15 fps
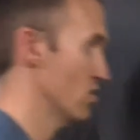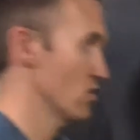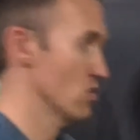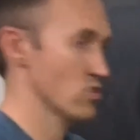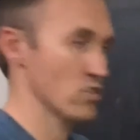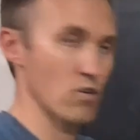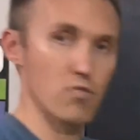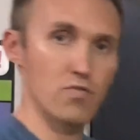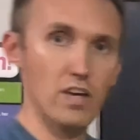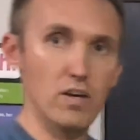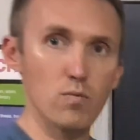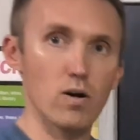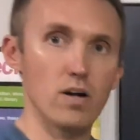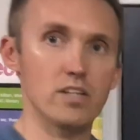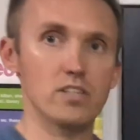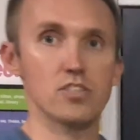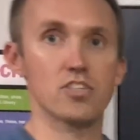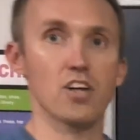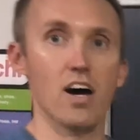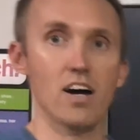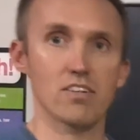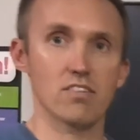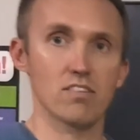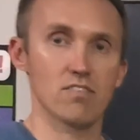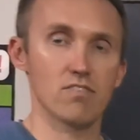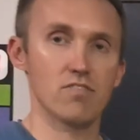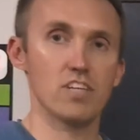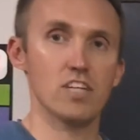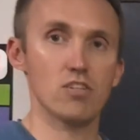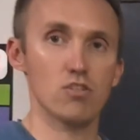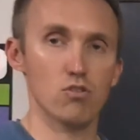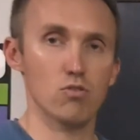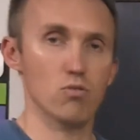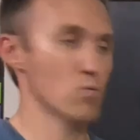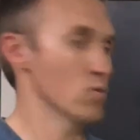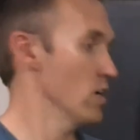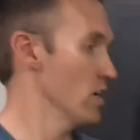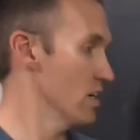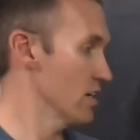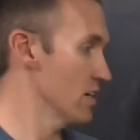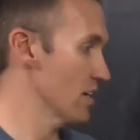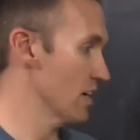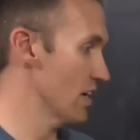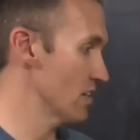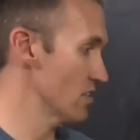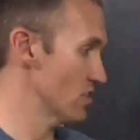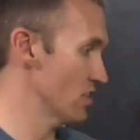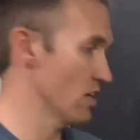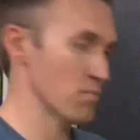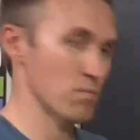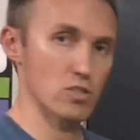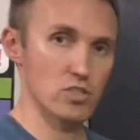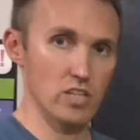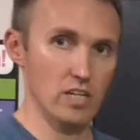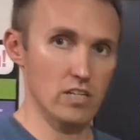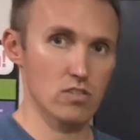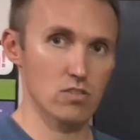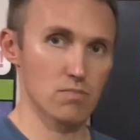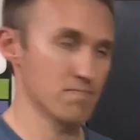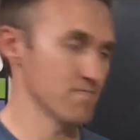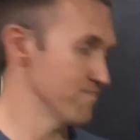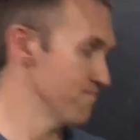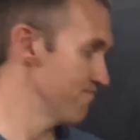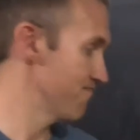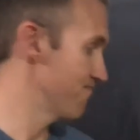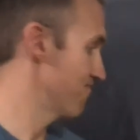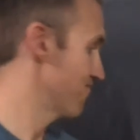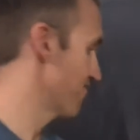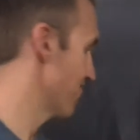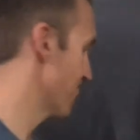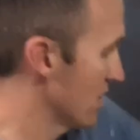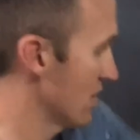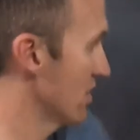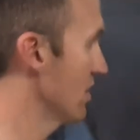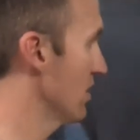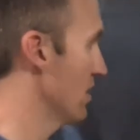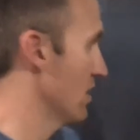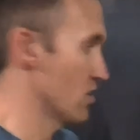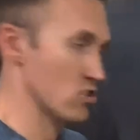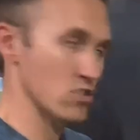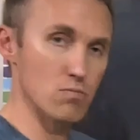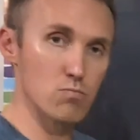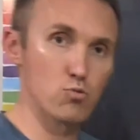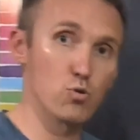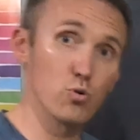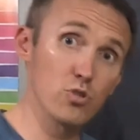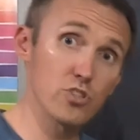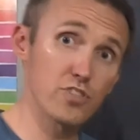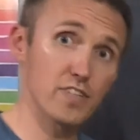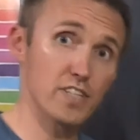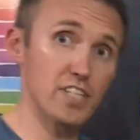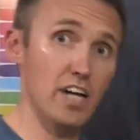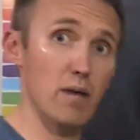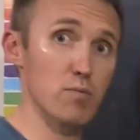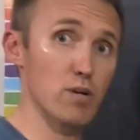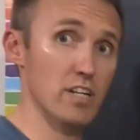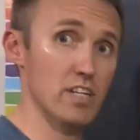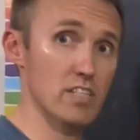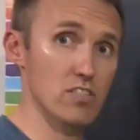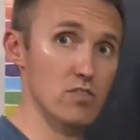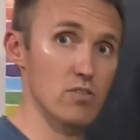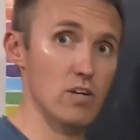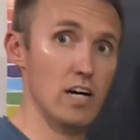So V1 dot V2 is the number 6. Some rules for dot products.